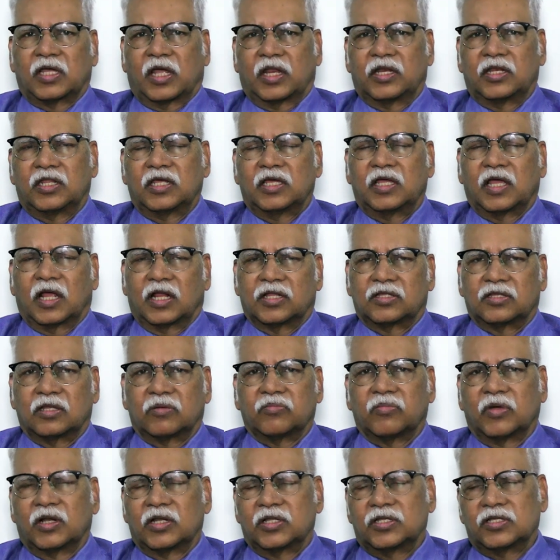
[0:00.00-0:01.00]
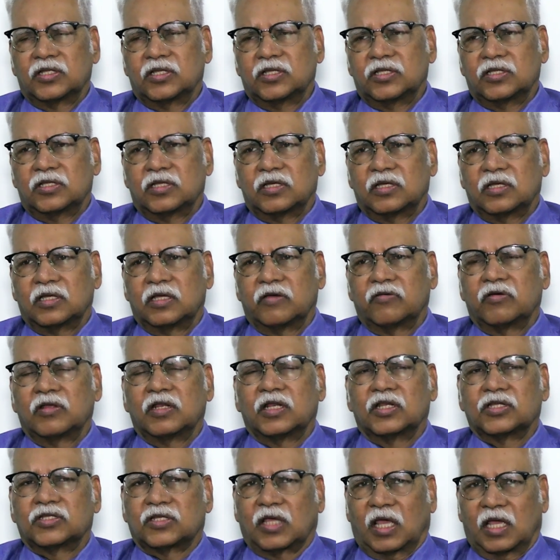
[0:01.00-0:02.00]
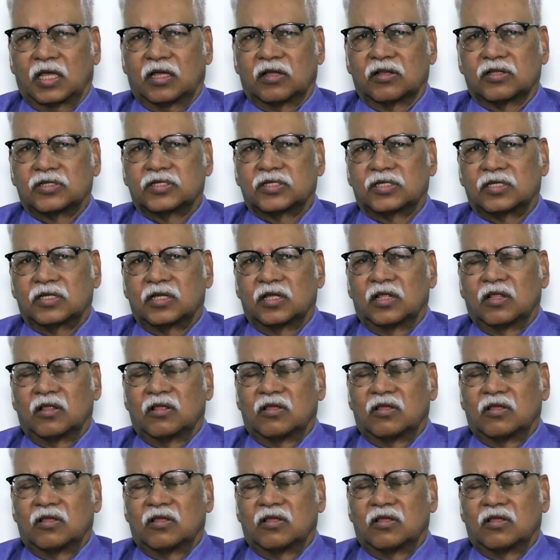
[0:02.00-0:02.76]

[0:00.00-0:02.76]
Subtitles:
anti-cancer medicines, given in cycles,